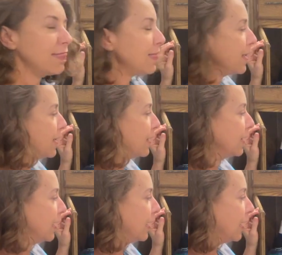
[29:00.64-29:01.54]
then
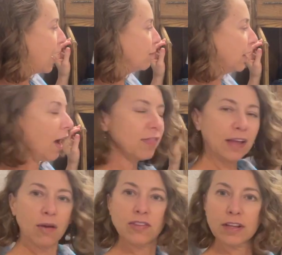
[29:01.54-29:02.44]
I'm like, I
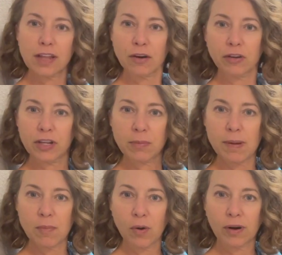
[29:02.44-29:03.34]
think I'll declutter a little
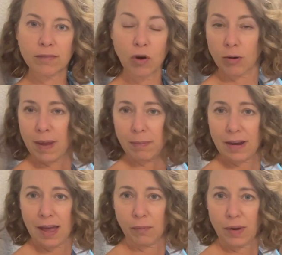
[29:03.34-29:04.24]
bit more, or maybe
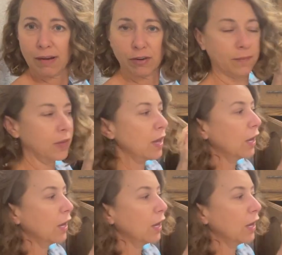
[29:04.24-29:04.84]
not, whatever.